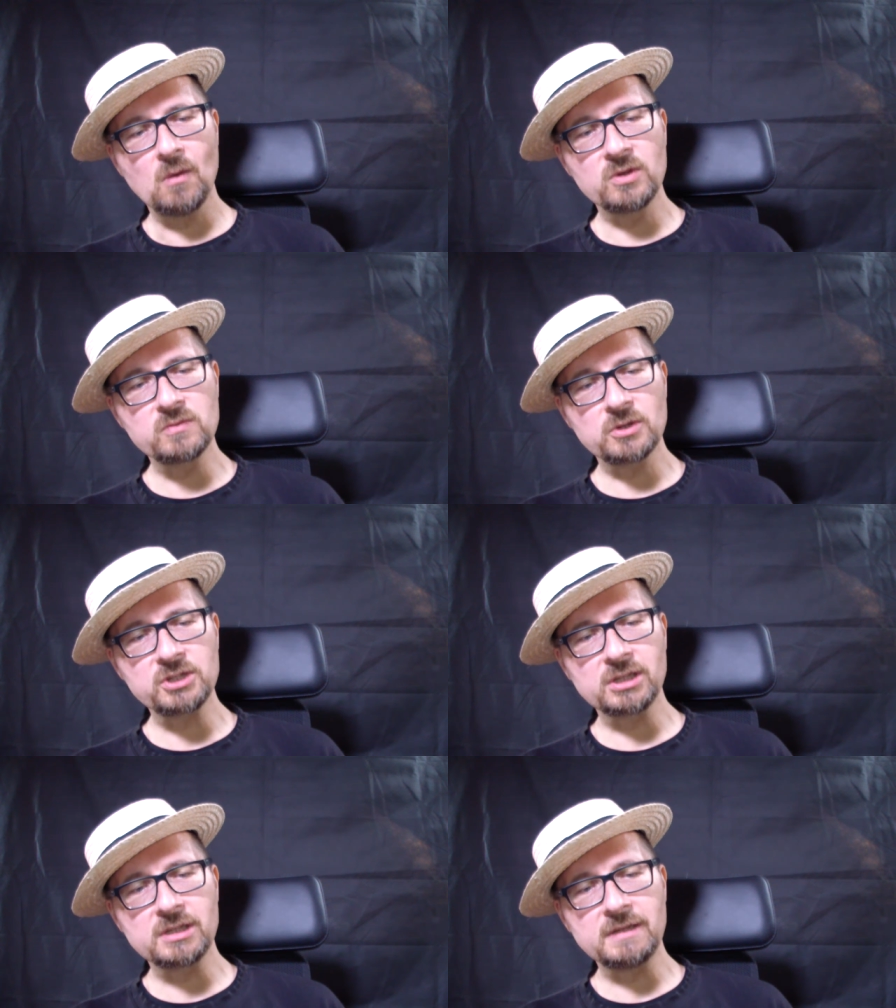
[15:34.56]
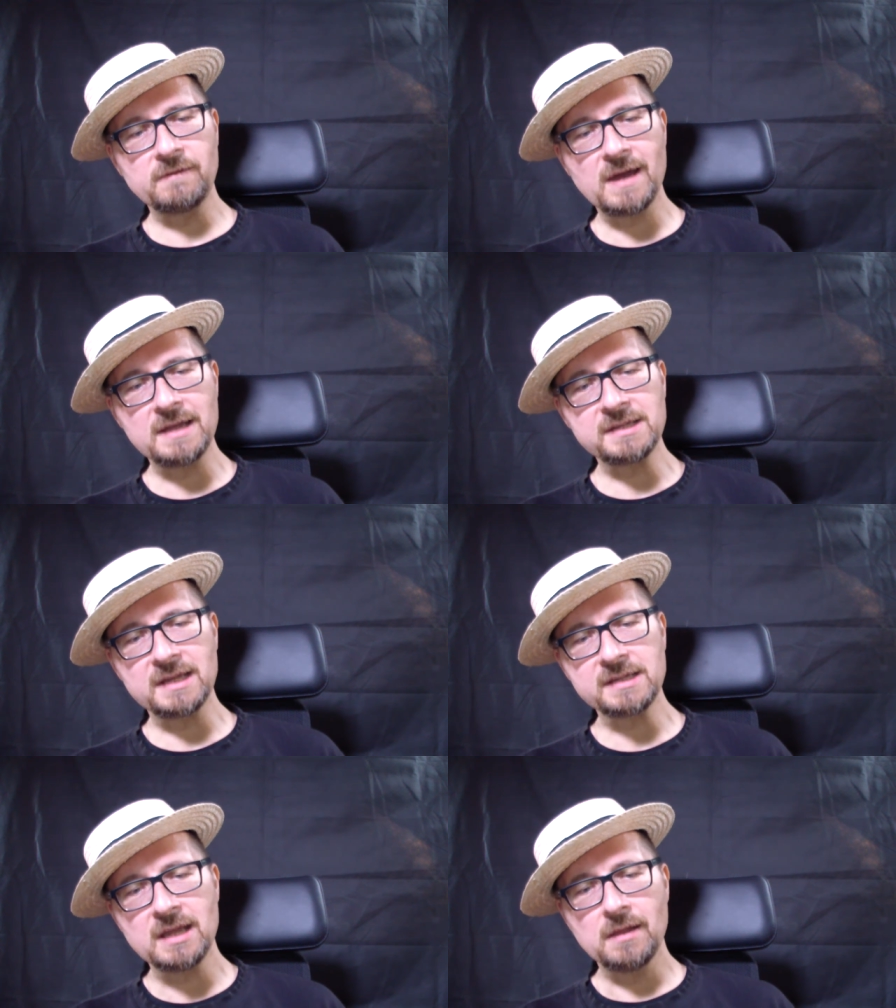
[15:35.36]
which Washington defines
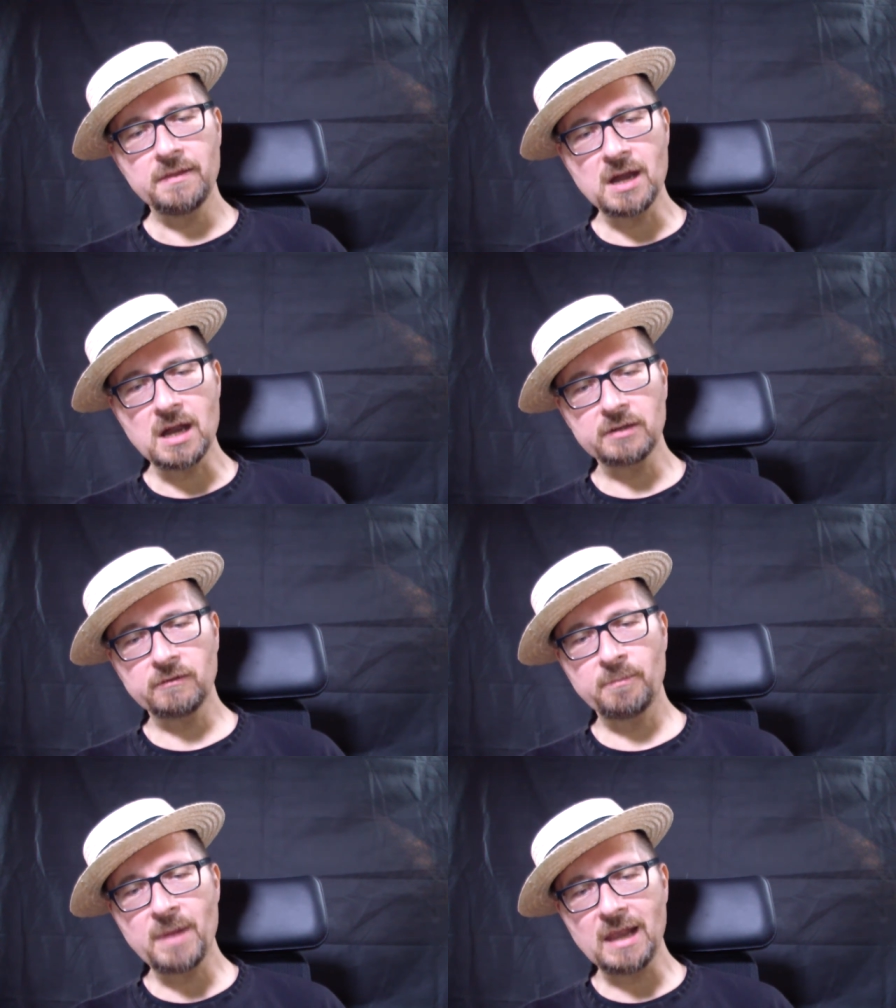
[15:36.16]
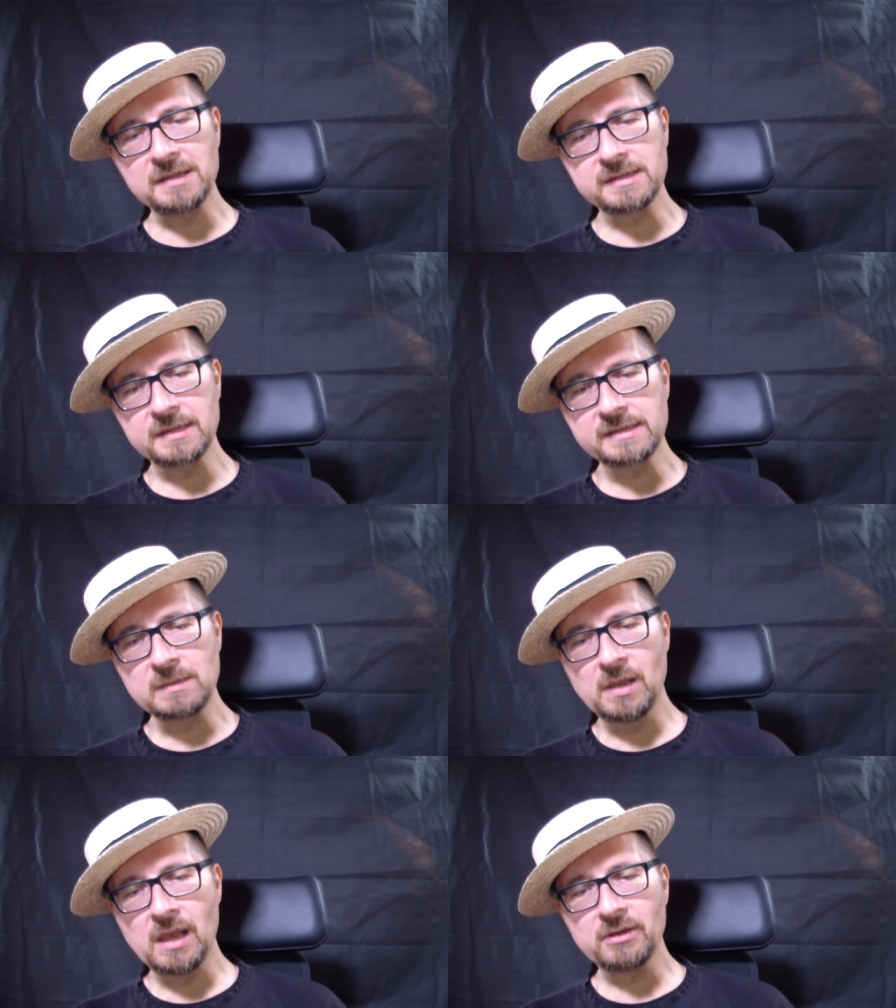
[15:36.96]
as the art of balancing
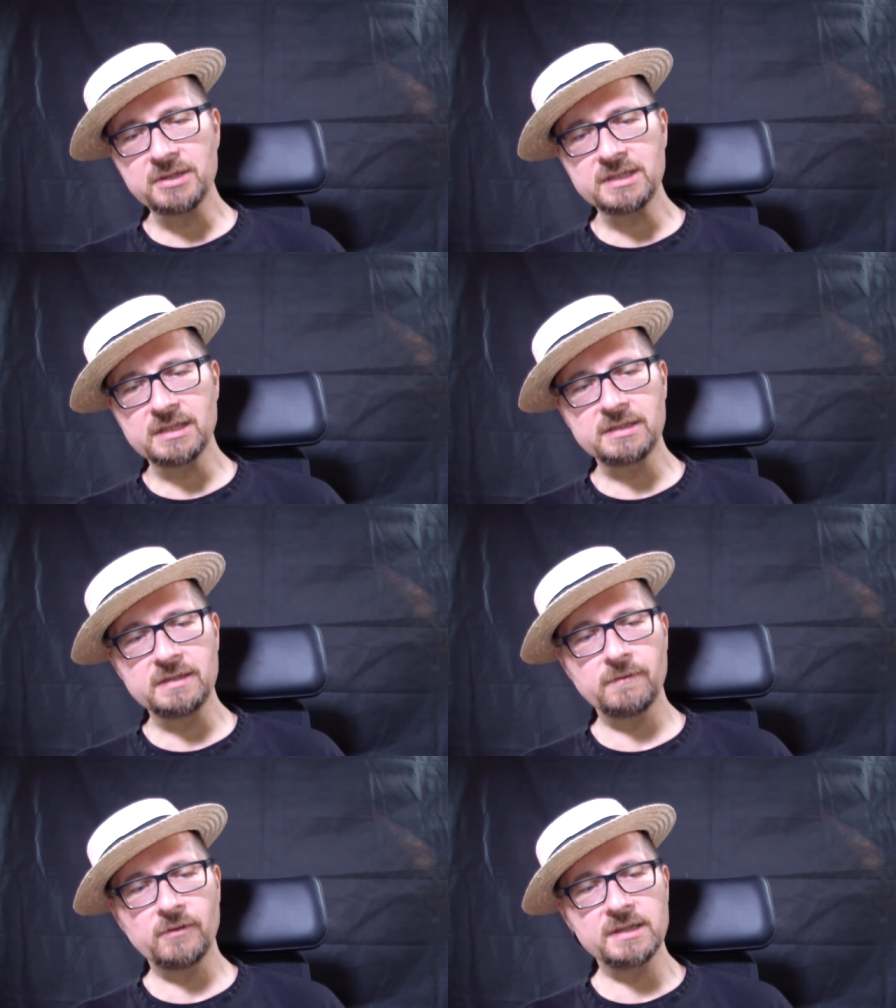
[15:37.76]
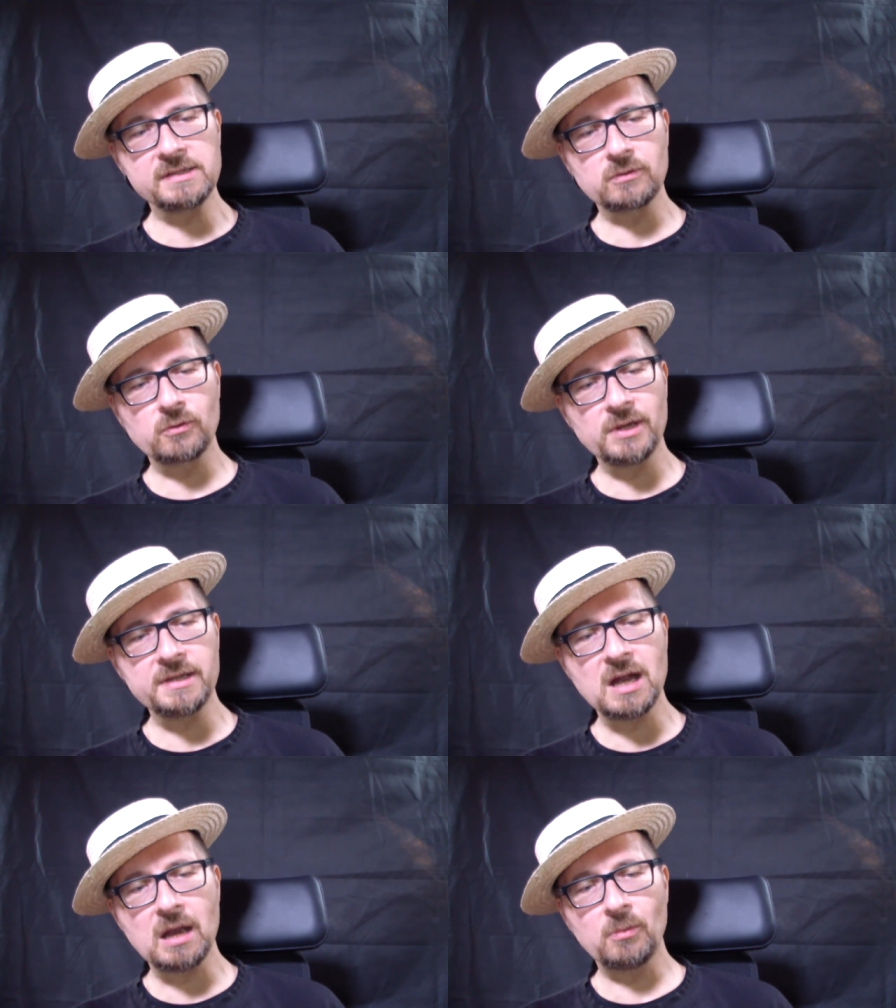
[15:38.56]
similarity and difference to
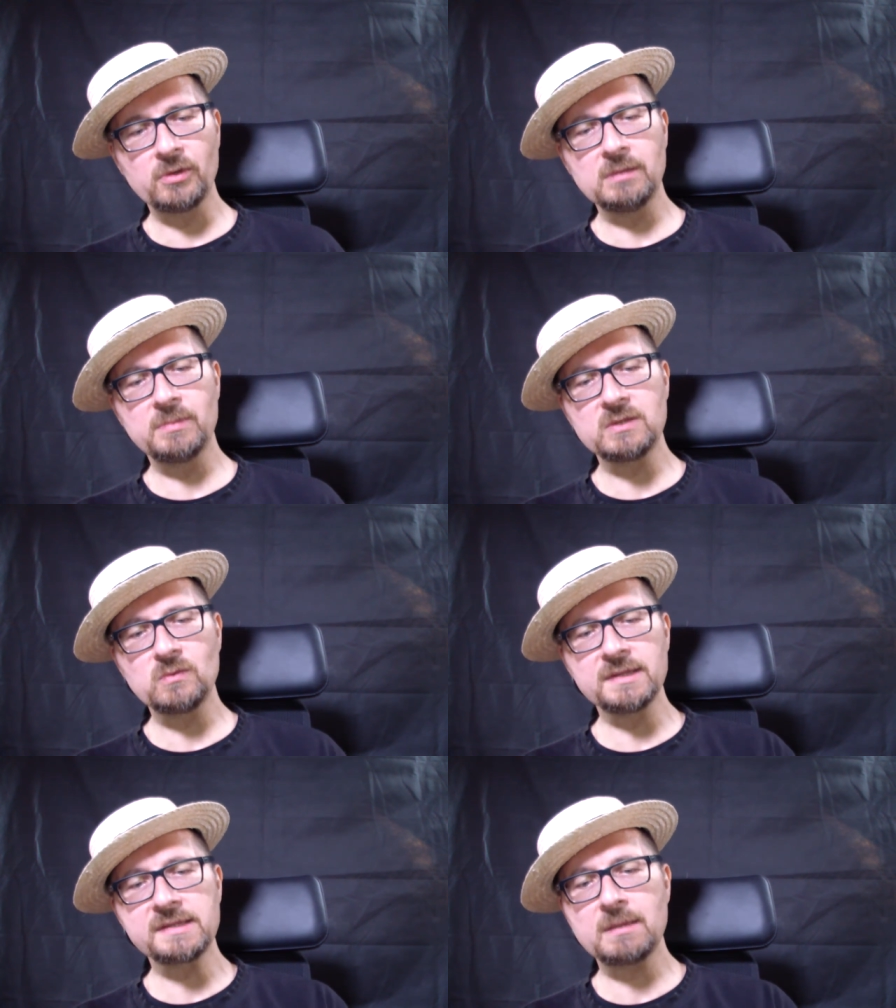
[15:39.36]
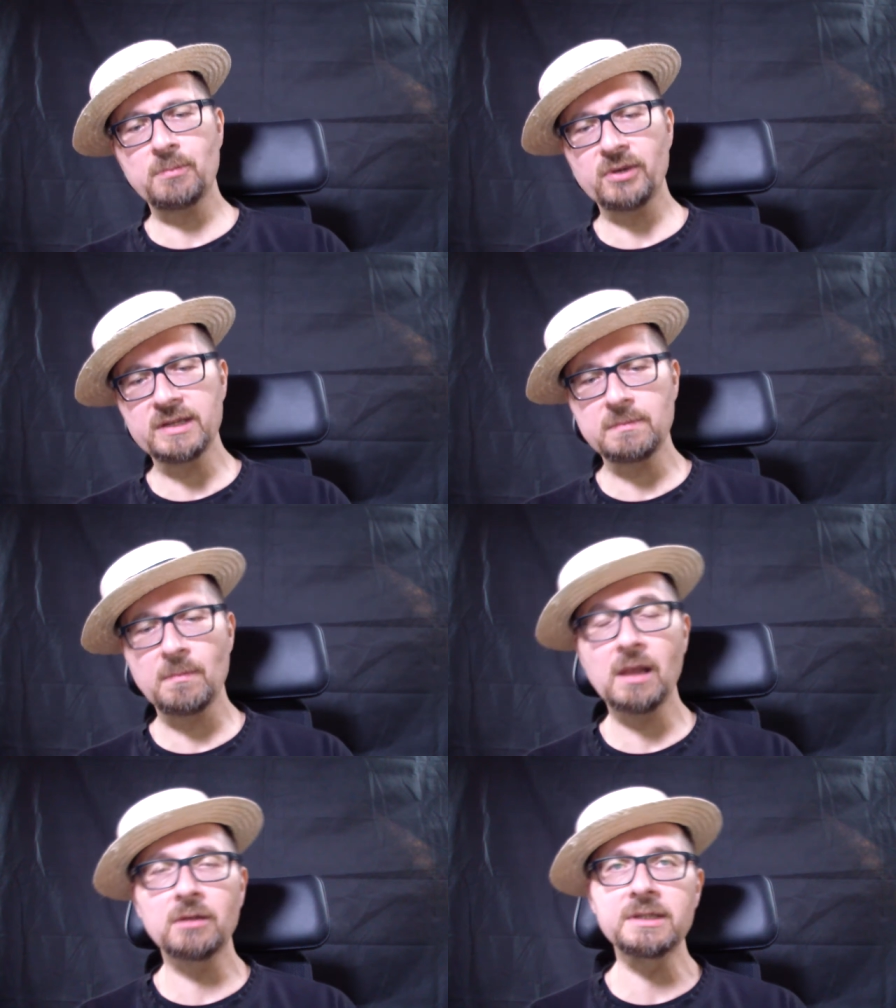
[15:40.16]
create harmony between separate
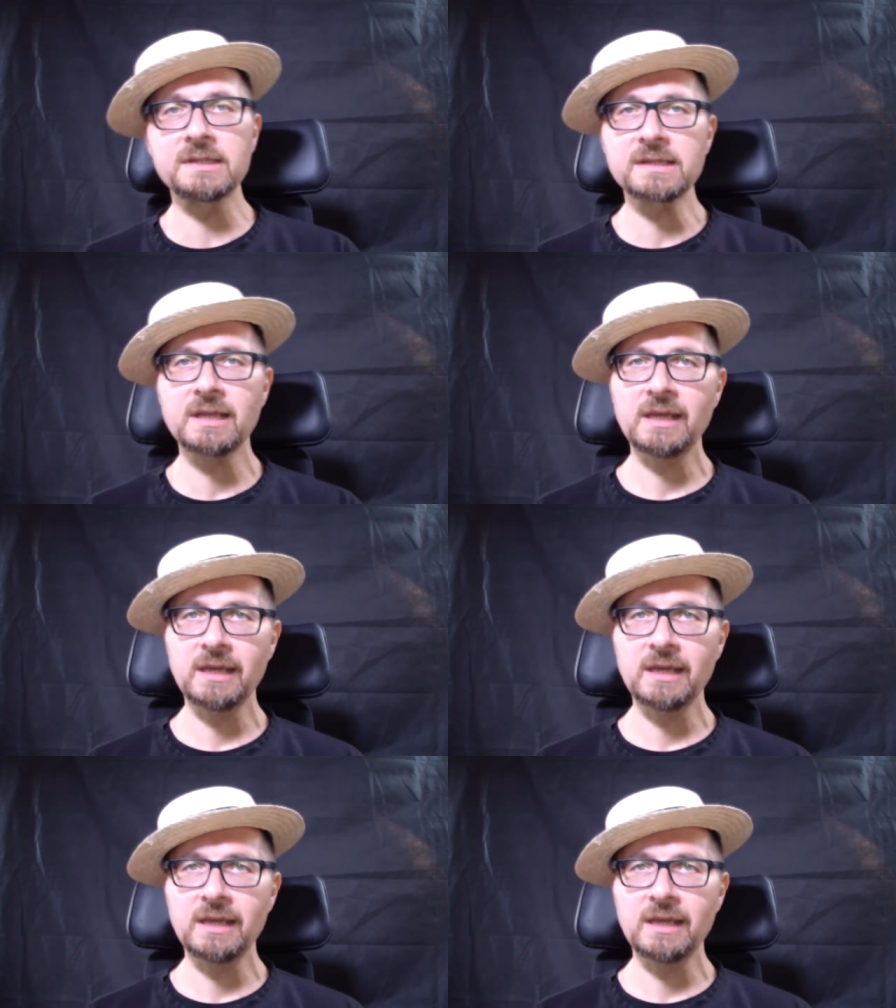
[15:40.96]
melodies.